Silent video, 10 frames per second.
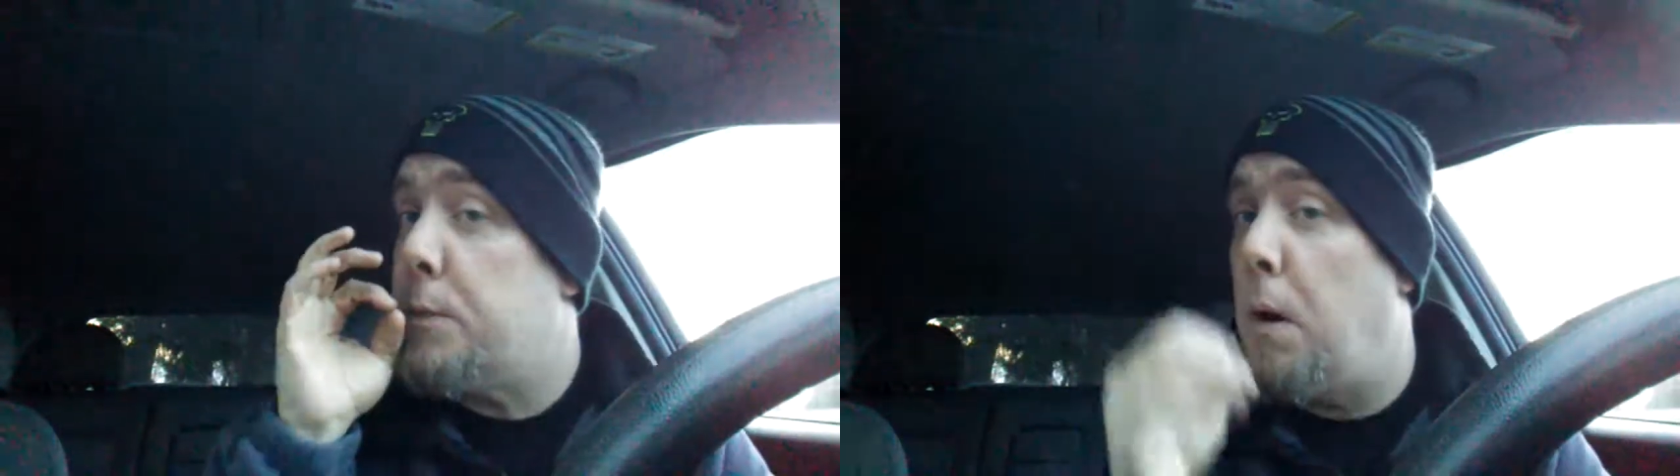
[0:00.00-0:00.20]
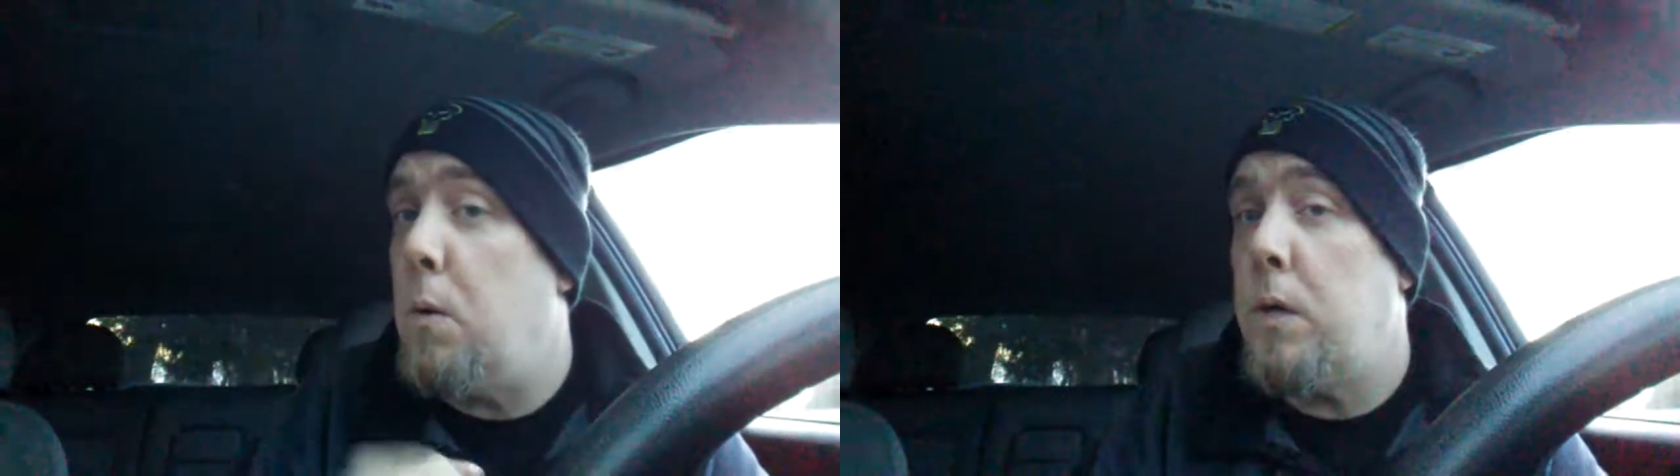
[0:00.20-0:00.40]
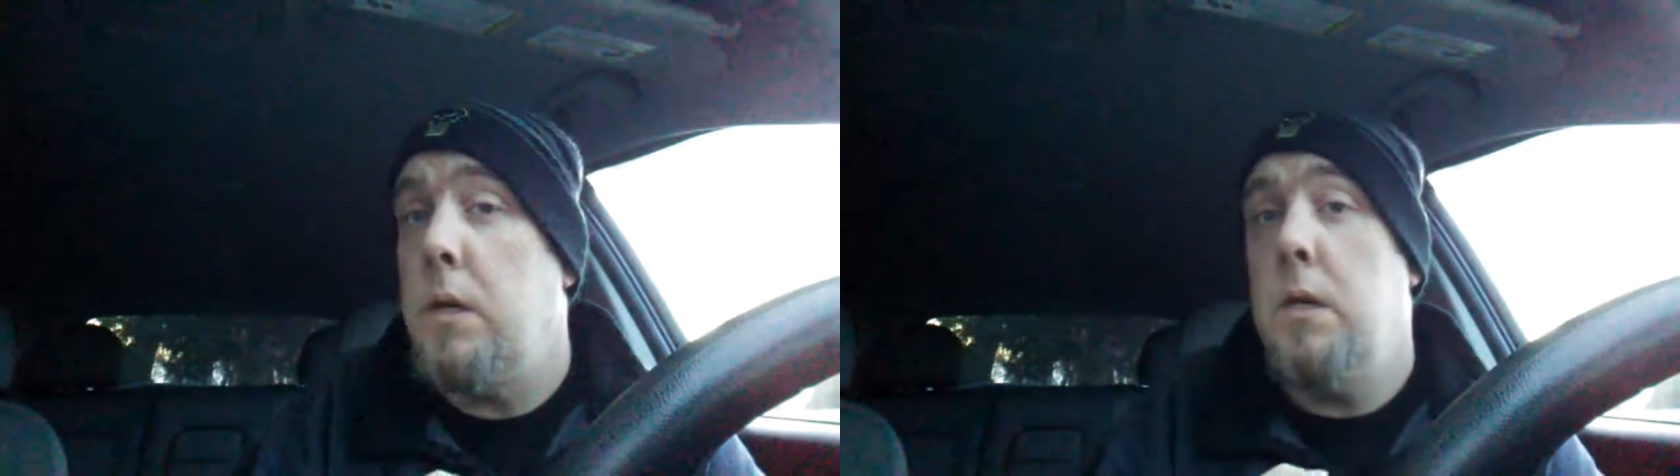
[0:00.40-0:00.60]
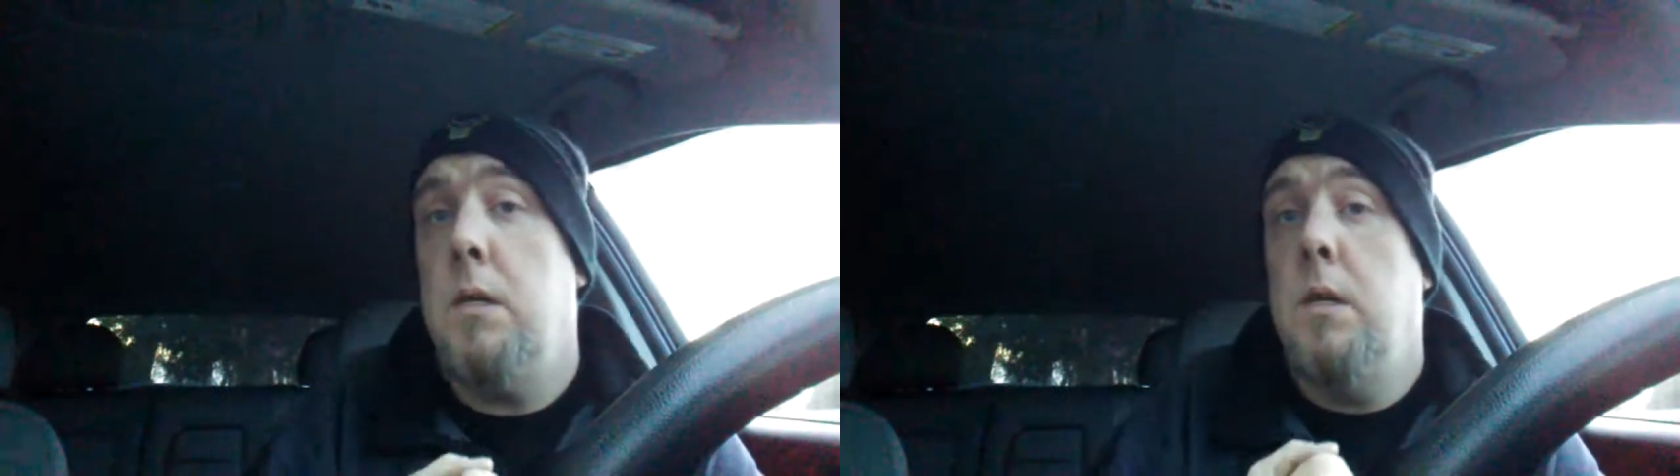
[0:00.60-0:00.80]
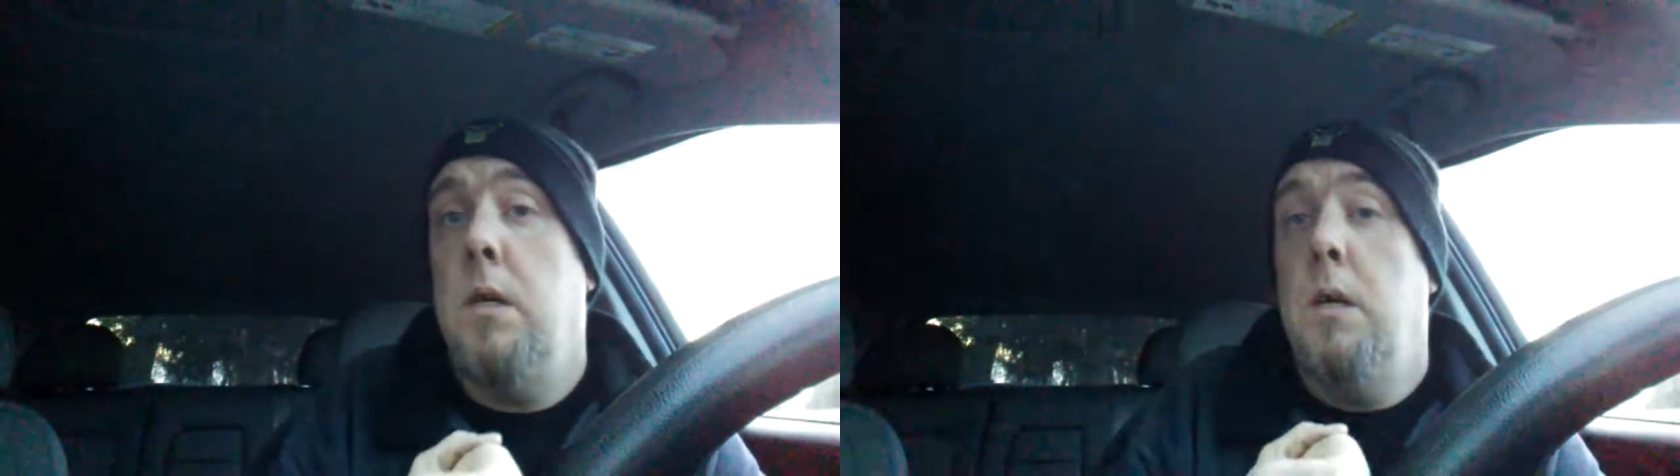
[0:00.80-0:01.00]
smoke?
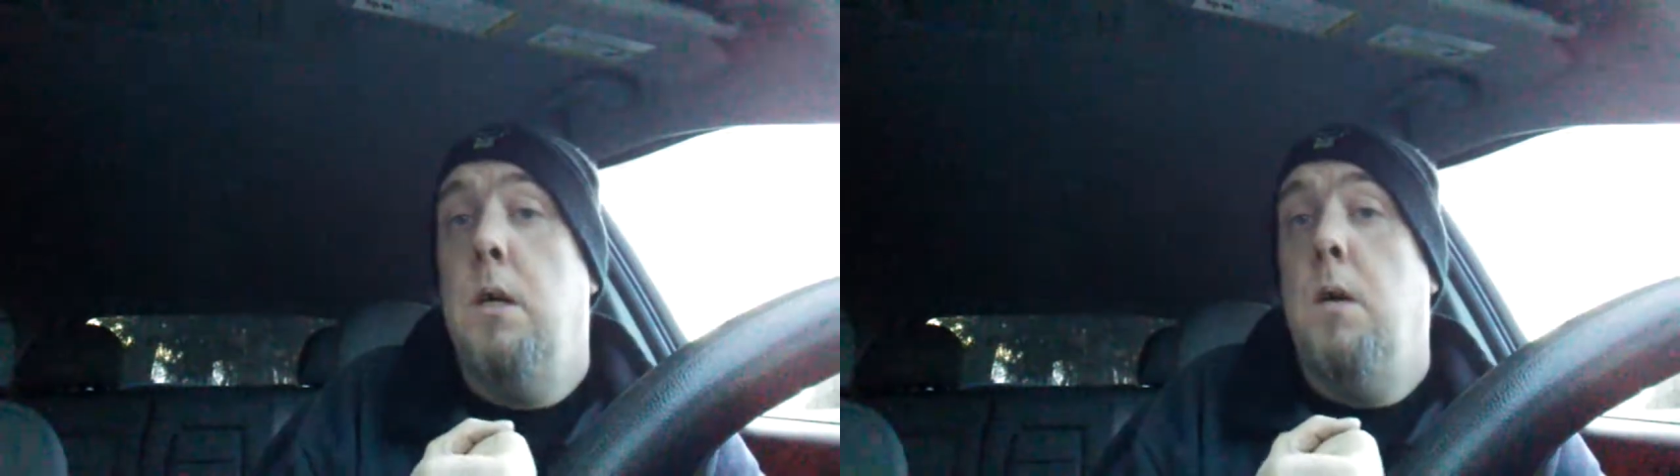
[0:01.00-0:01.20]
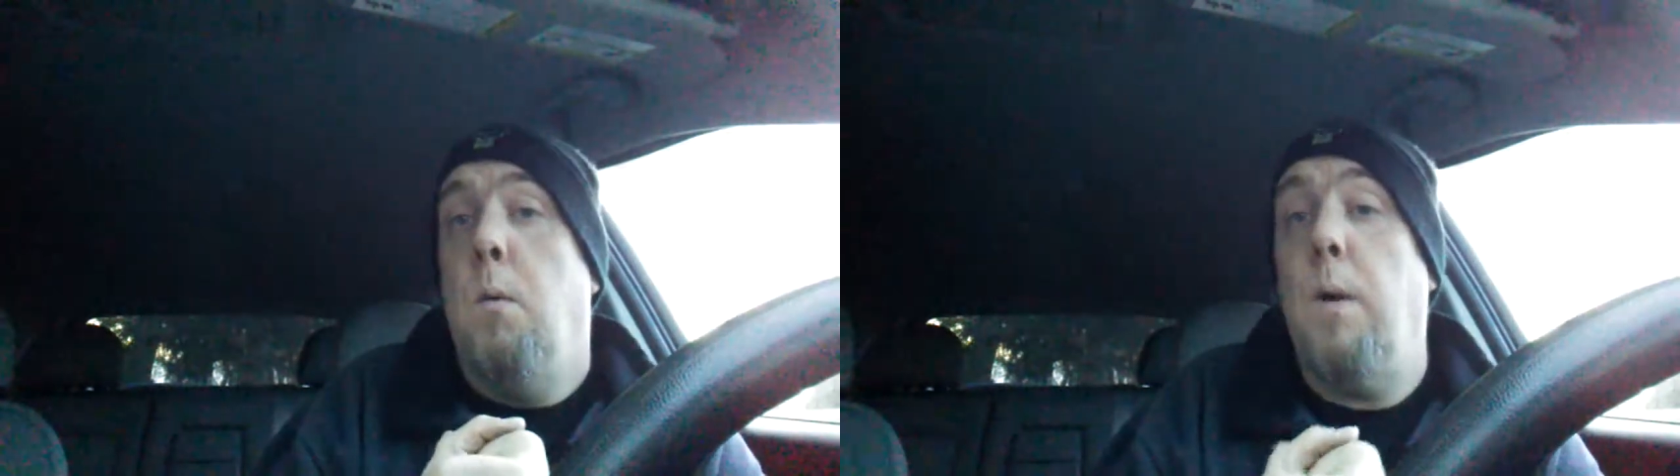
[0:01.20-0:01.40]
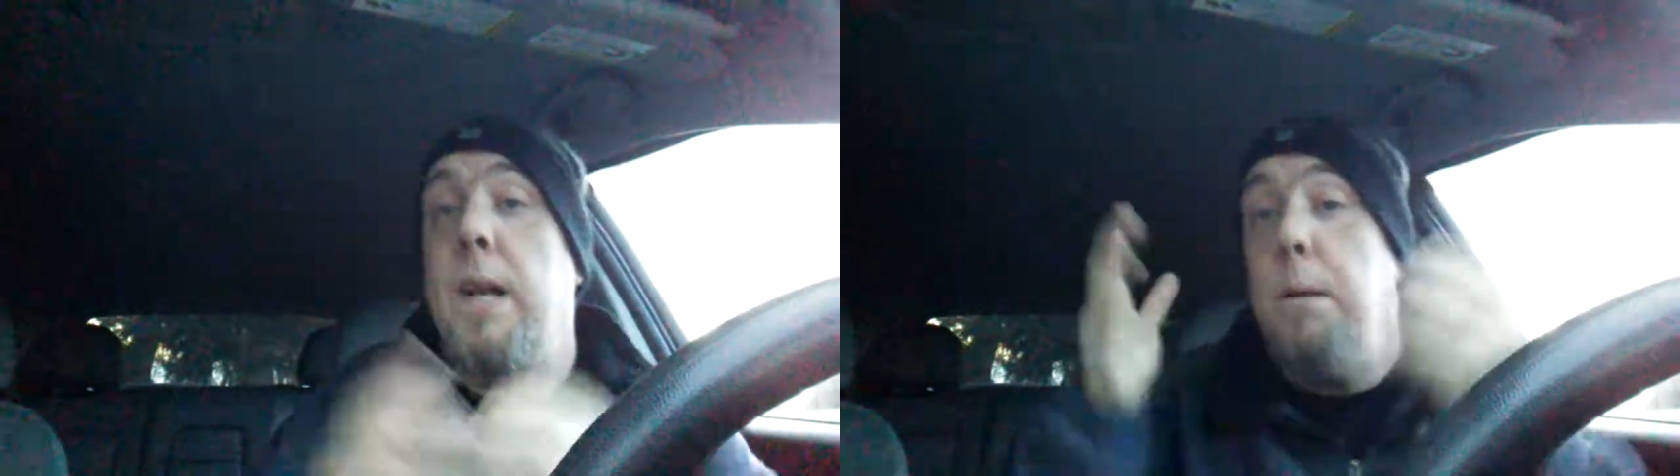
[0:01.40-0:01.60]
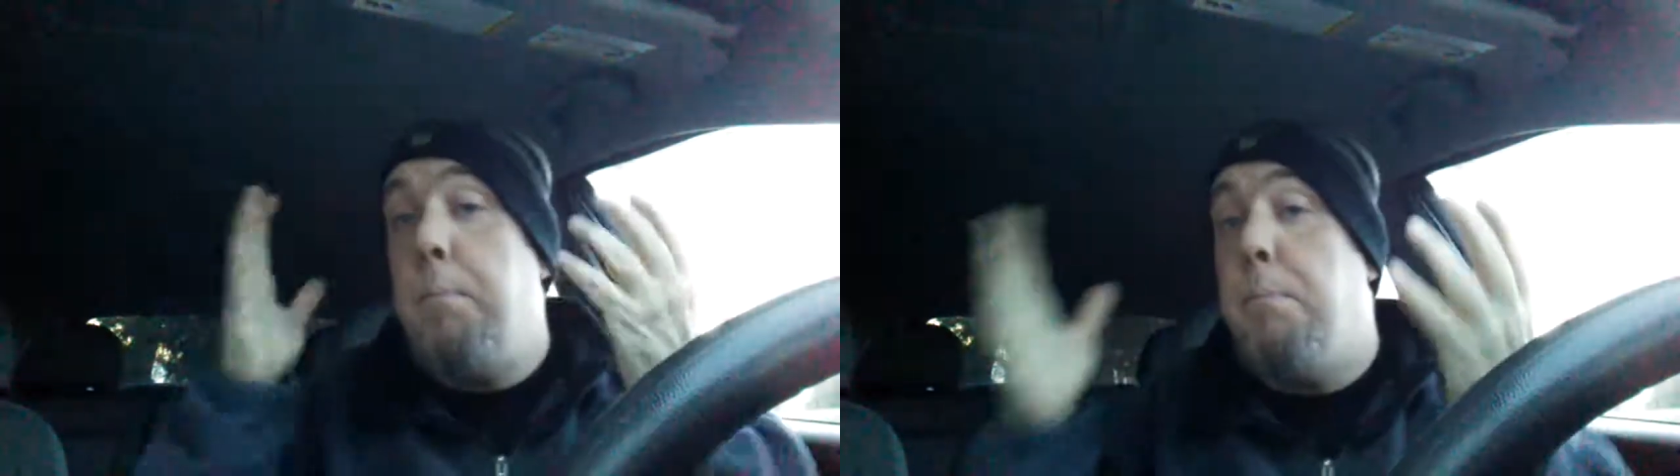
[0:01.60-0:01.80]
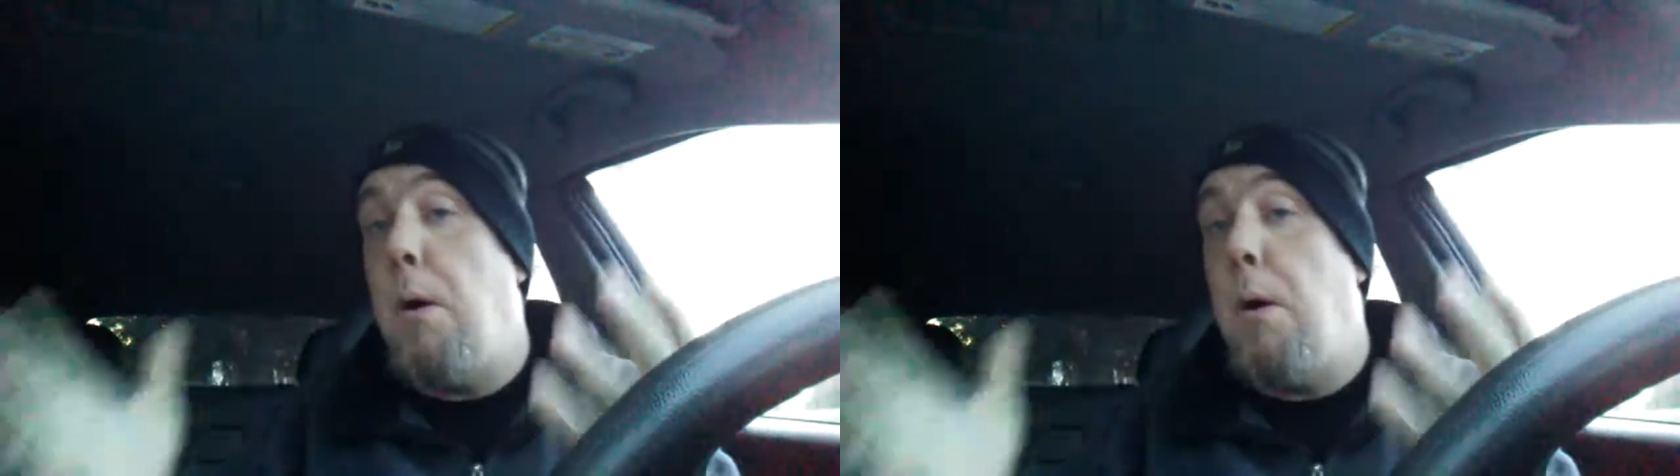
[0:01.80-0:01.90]
When in